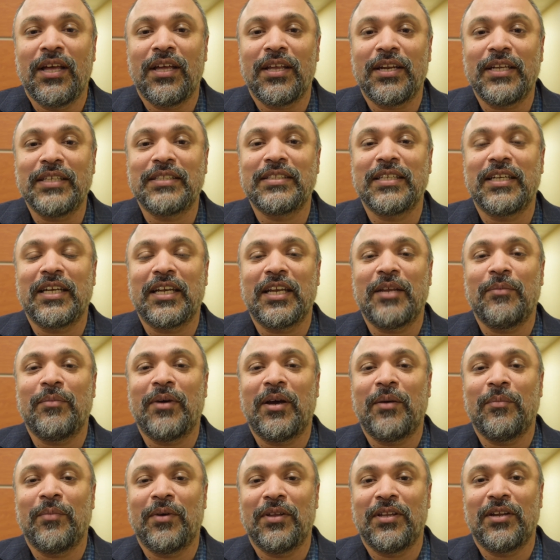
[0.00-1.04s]
Recently,
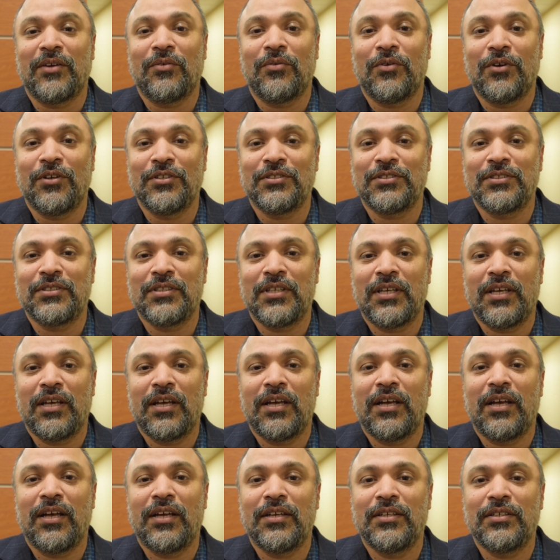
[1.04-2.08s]
my mother was
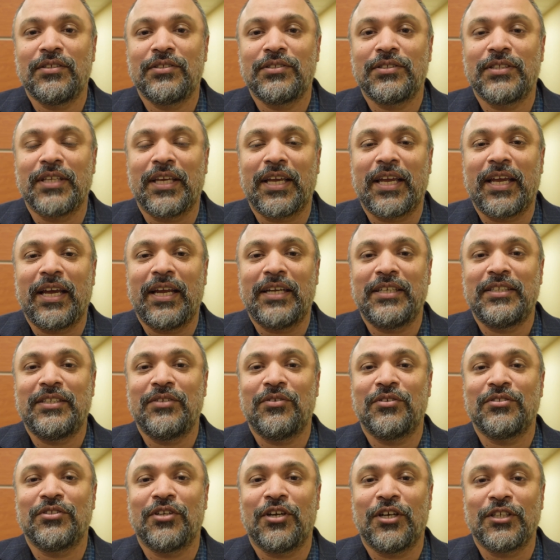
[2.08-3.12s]
sick and she
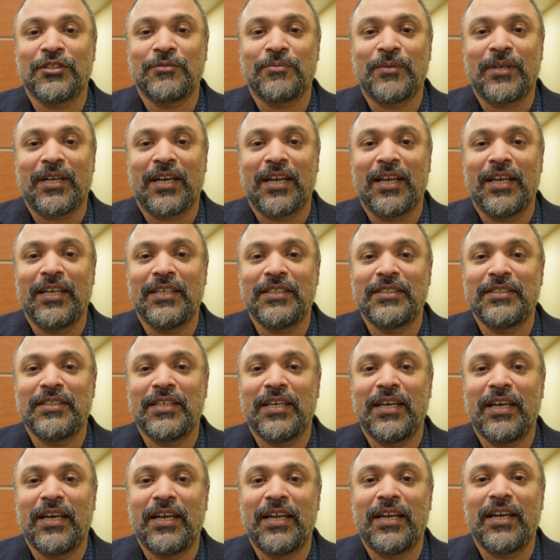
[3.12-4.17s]
was hospitalized,
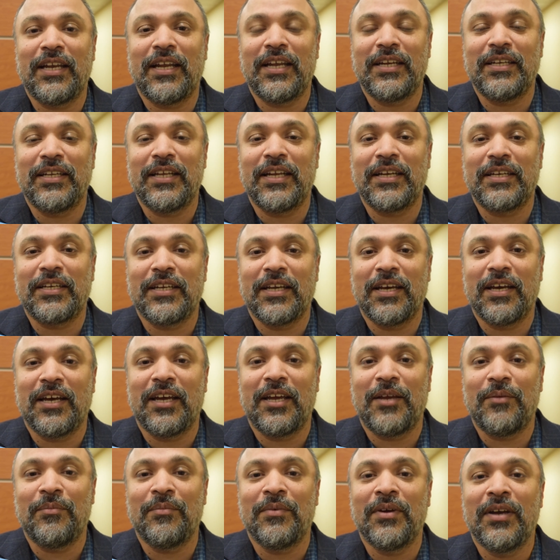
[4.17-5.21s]
and at that
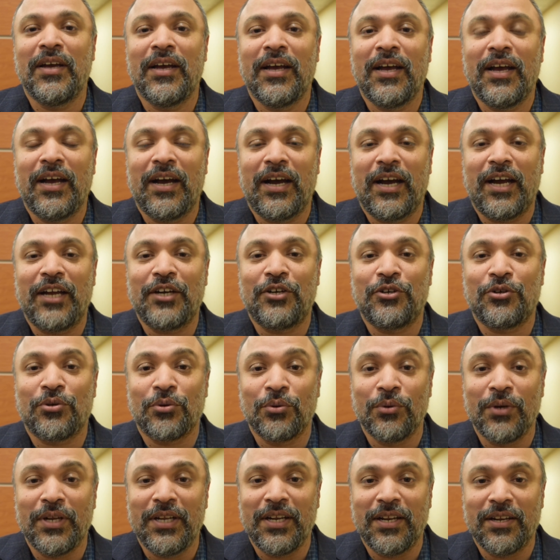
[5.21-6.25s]
time, I
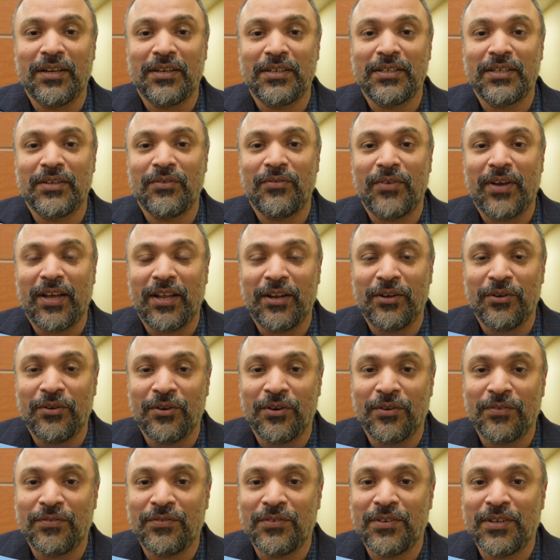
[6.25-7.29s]
truly learned the value
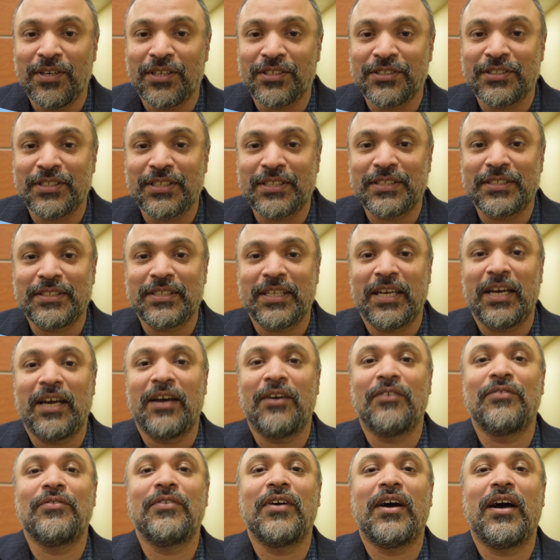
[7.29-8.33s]
of nursing
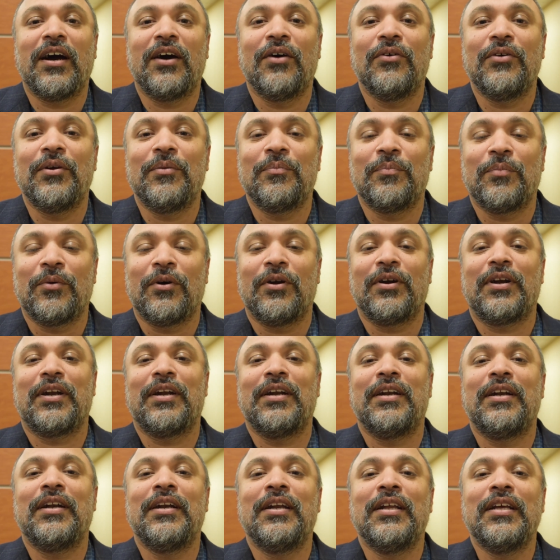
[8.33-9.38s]
staff, how
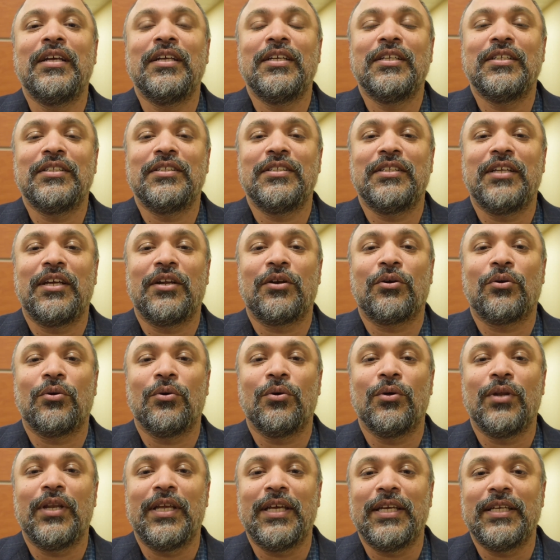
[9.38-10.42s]
important their
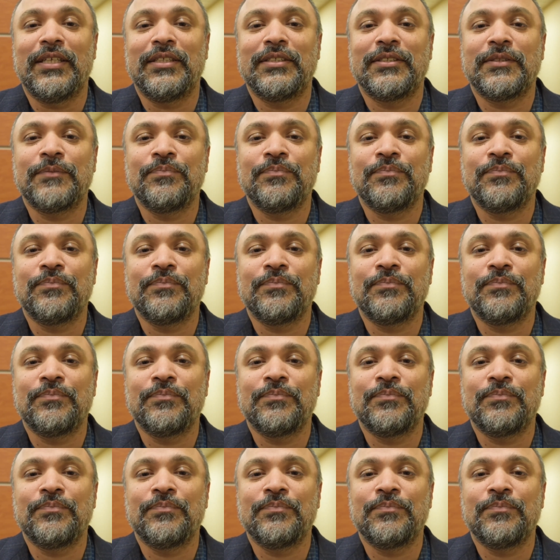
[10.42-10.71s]
role is.